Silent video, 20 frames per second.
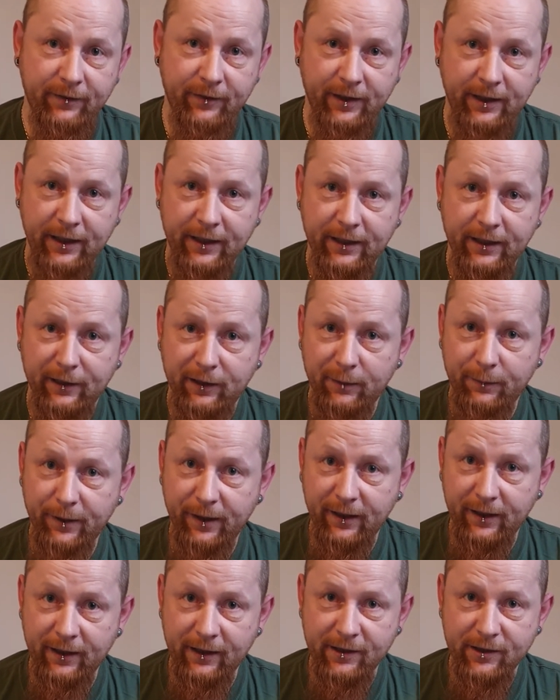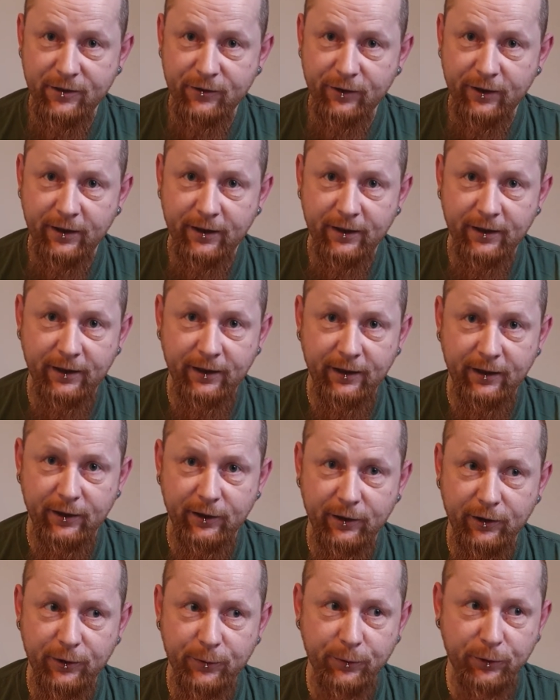Hit the little bell next to it. The
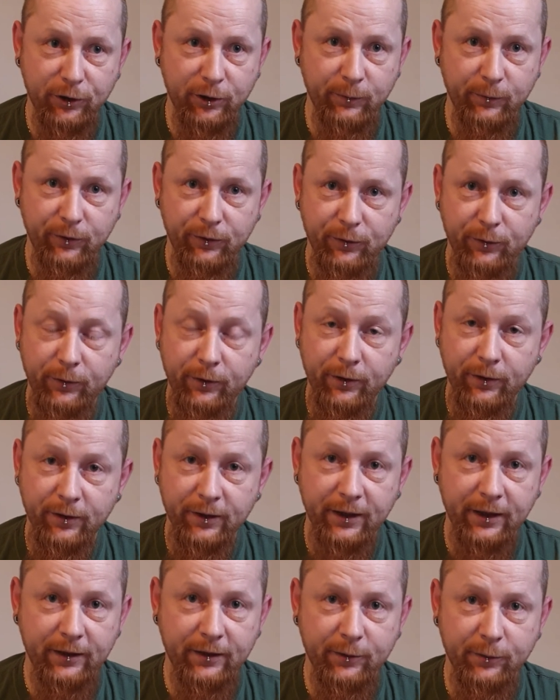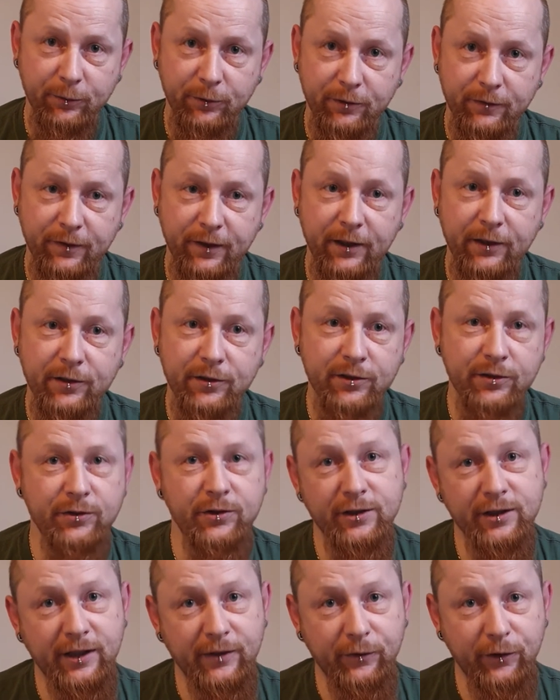alerts will come through. You'll get notified as soon
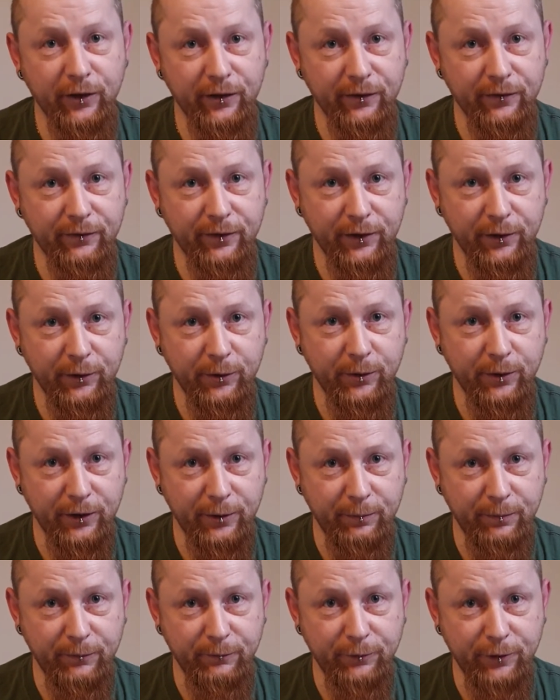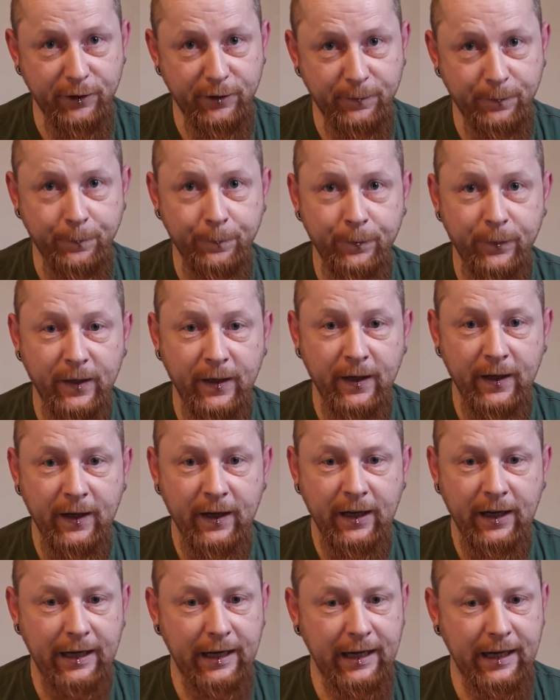as I've got a video up and running.
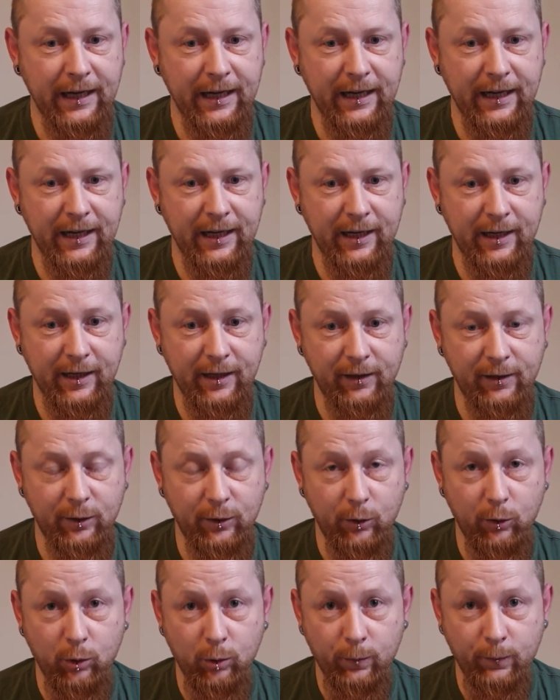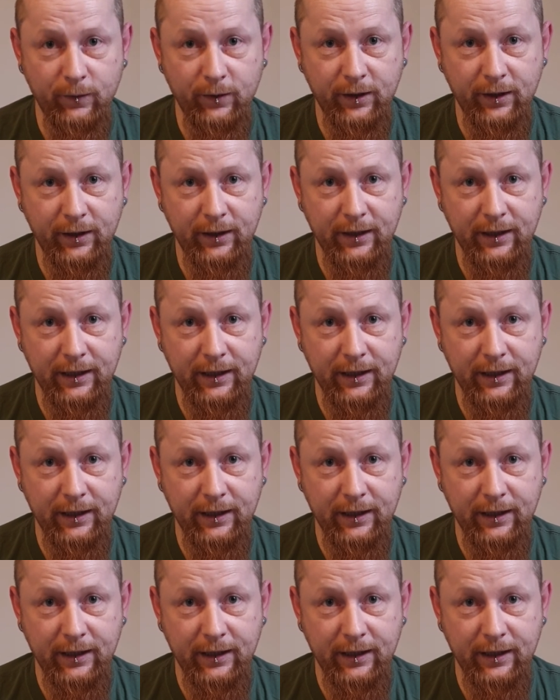And hopefully